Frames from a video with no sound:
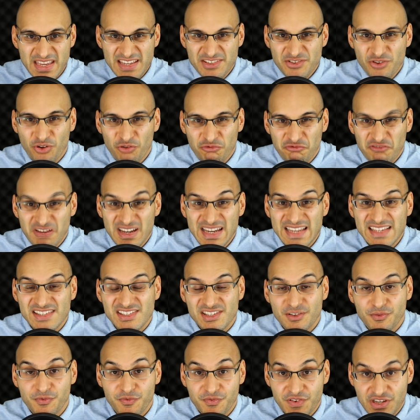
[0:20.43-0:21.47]
is not really
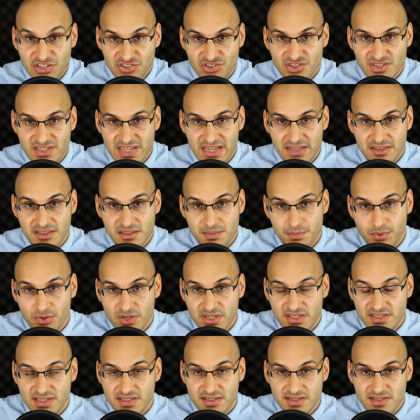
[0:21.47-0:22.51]
sufficient at this
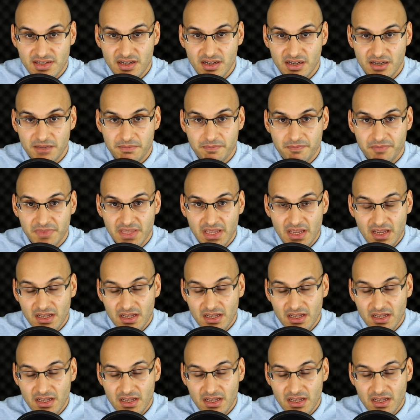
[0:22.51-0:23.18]
point in time.